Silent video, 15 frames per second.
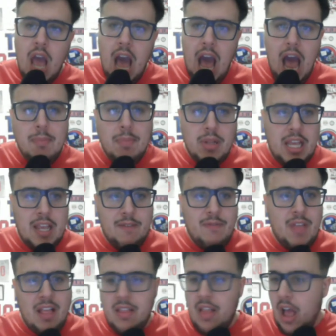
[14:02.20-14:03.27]
I believe
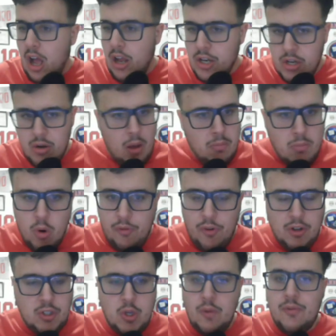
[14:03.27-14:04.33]
that a move or
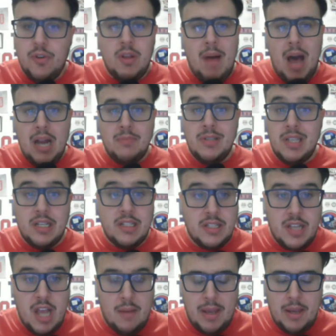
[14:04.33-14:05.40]
two for the bottom 6 is
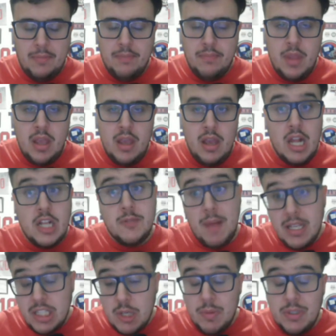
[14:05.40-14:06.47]
coming. And
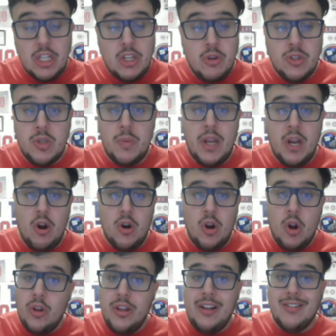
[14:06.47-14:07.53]
especially with the news that we heard
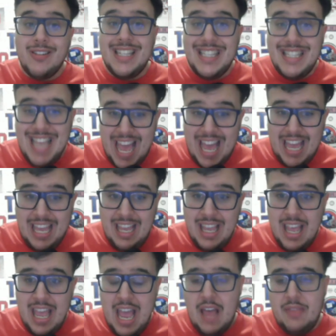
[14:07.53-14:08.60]
earlier today
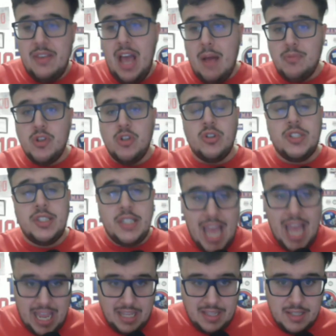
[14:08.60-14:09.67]
at the optional
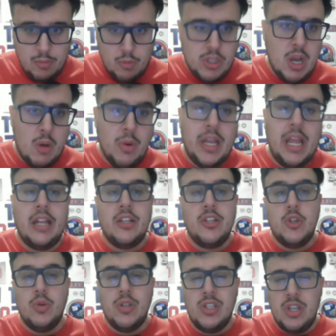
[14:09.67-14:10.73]
skate, which I will get
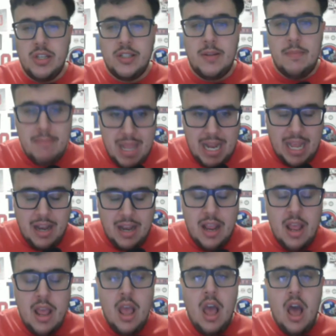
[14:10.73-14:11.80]
into in just a minute,
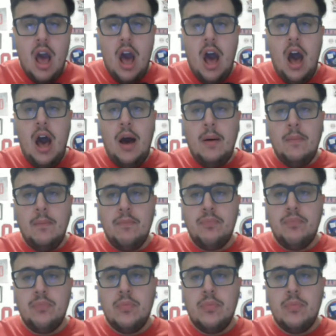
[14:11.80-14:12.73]
the